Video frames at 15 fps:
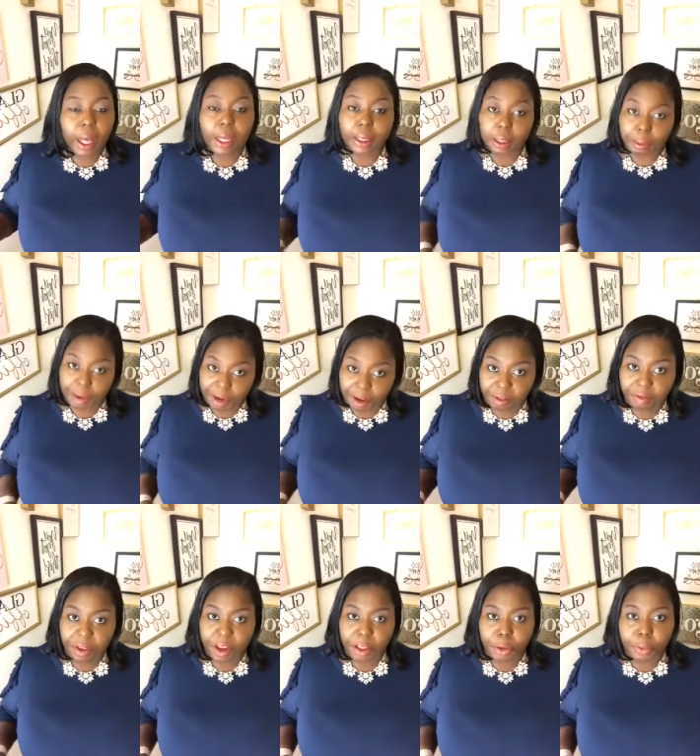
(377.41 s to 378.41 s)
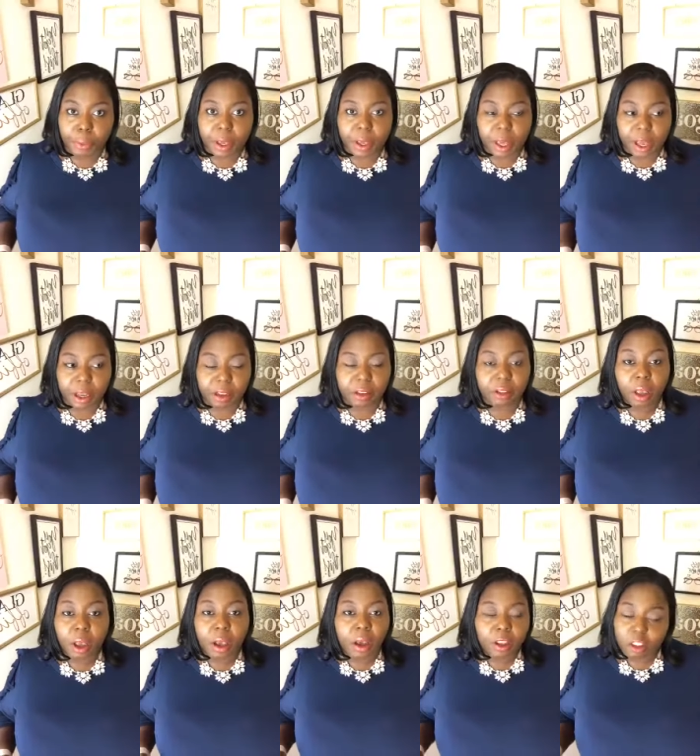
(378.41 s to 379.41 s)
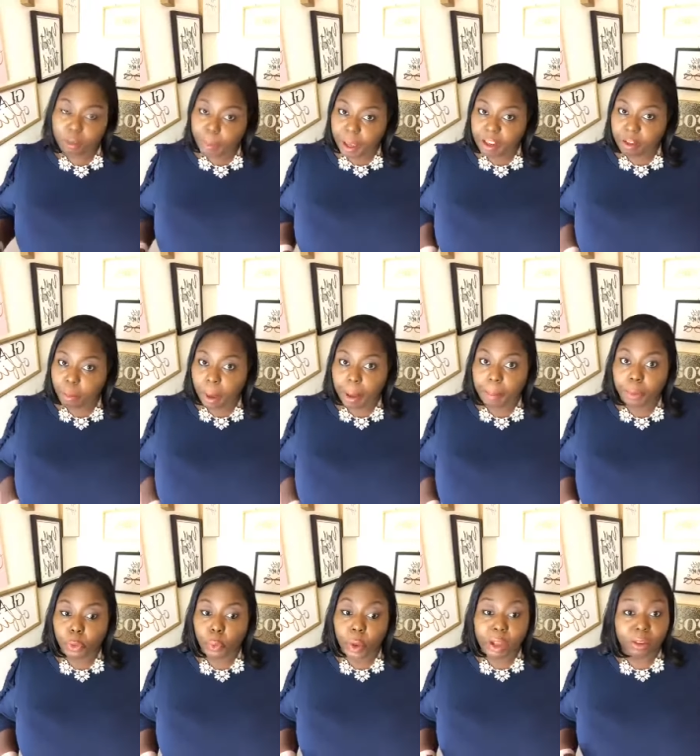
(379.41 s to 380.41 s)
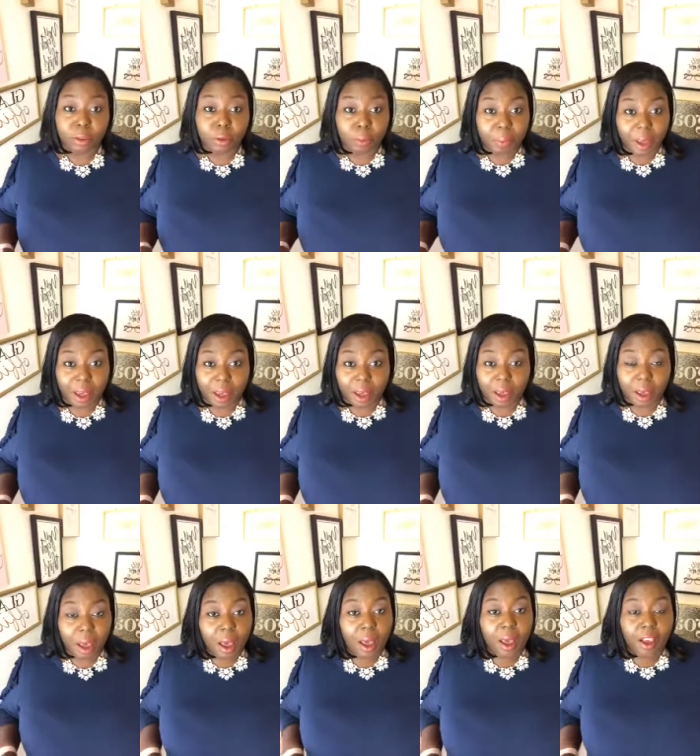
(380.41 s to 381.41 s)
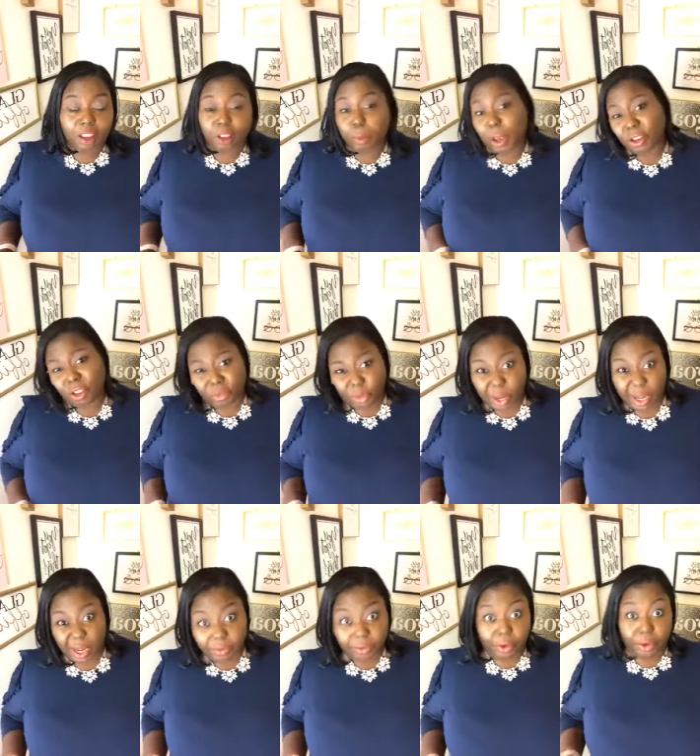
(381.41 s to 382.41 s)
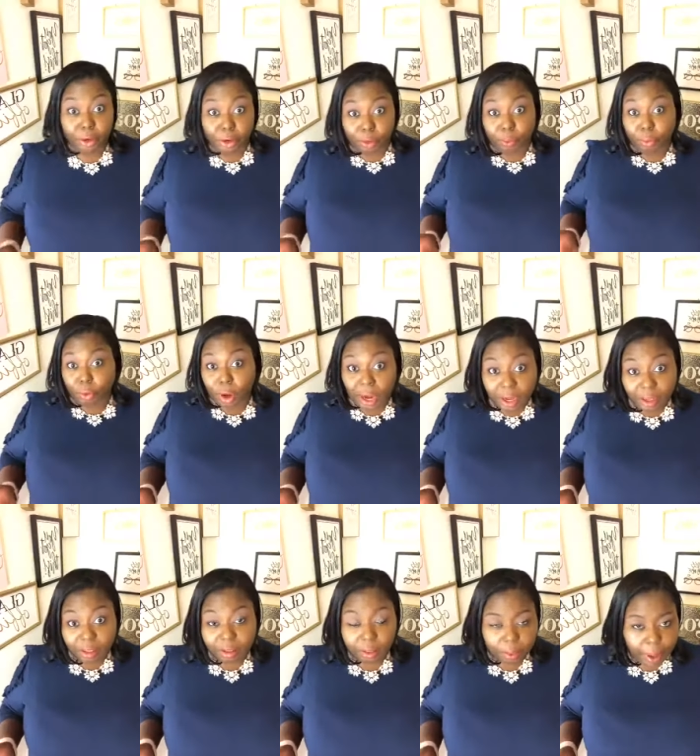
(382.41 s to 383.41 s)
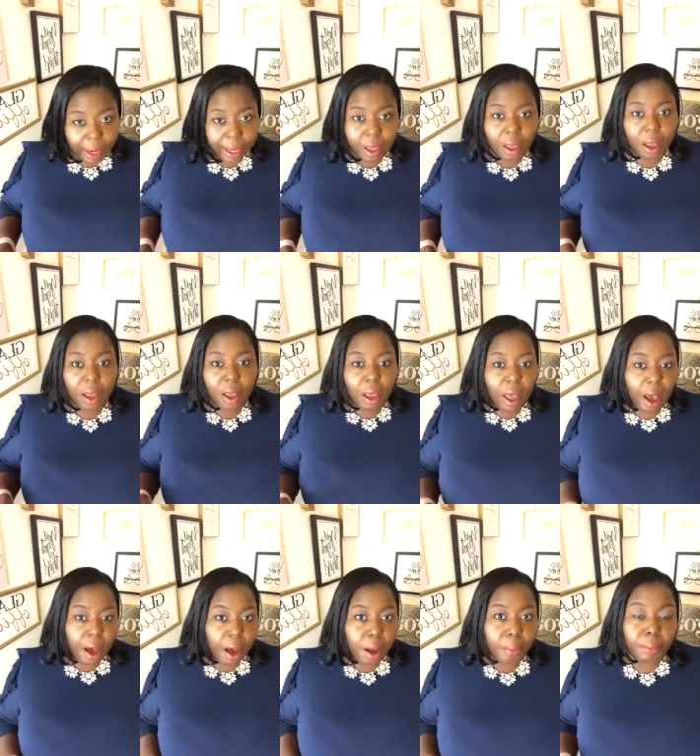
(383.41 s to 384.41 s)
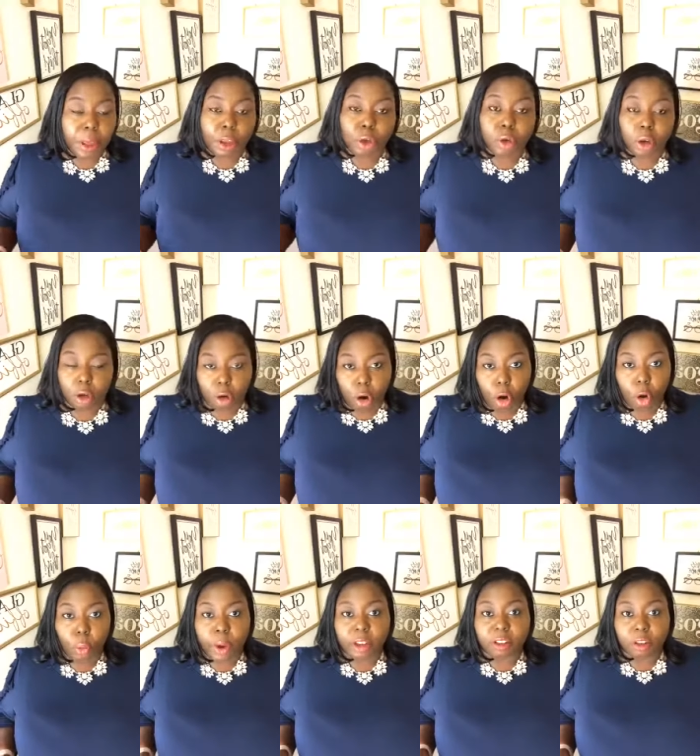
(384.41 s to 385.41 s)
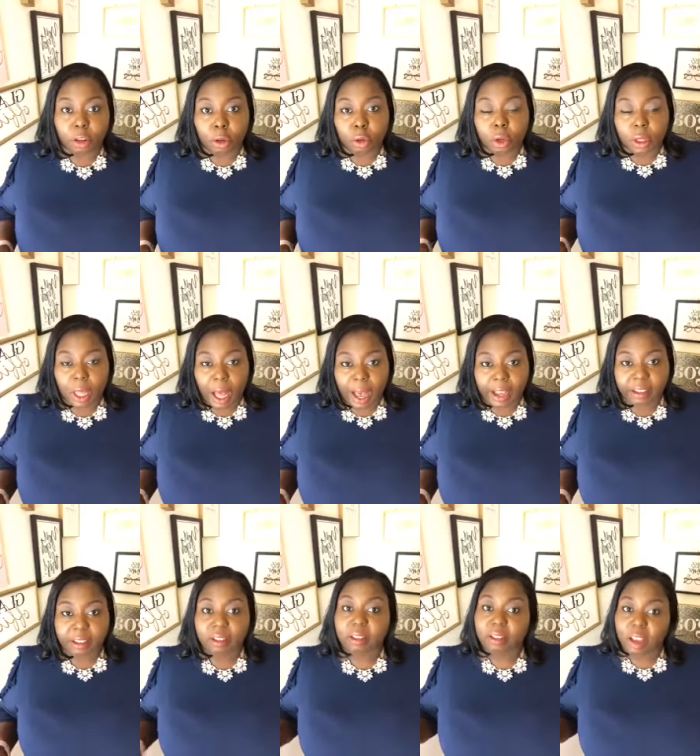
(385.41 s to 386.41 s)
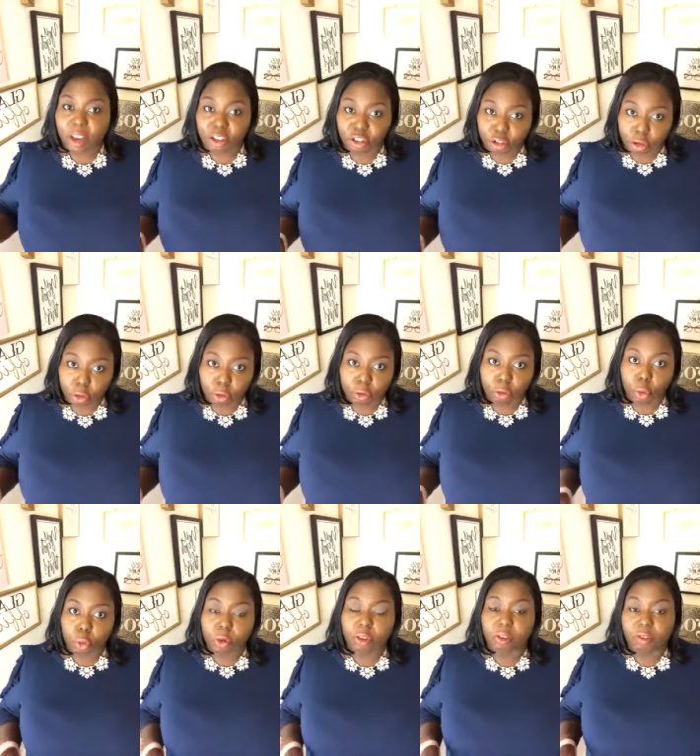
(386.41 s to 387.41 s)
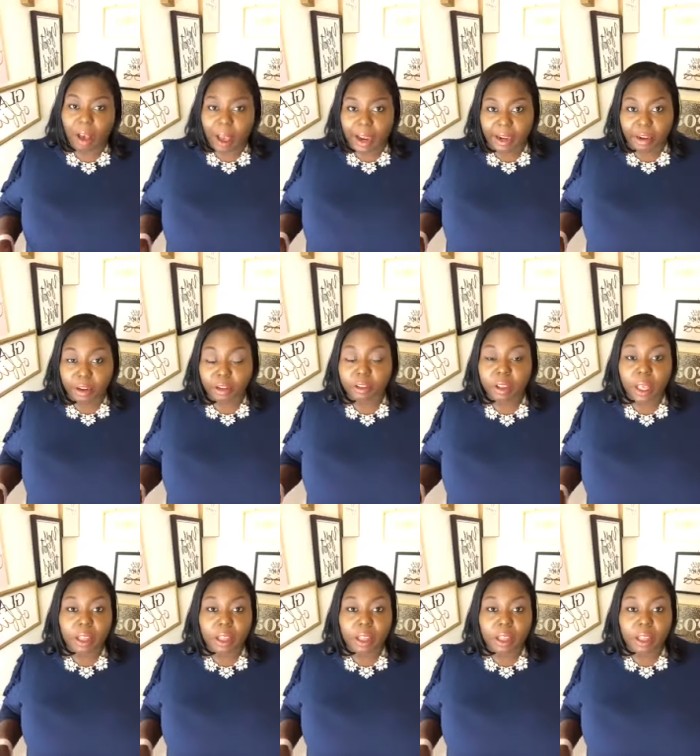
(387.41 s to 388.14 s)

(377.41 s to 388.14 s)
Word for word: eliminate a venue because space might be way too big, especially if you're getting for a good price, right? Um, that you could always utilize sectionals or dividers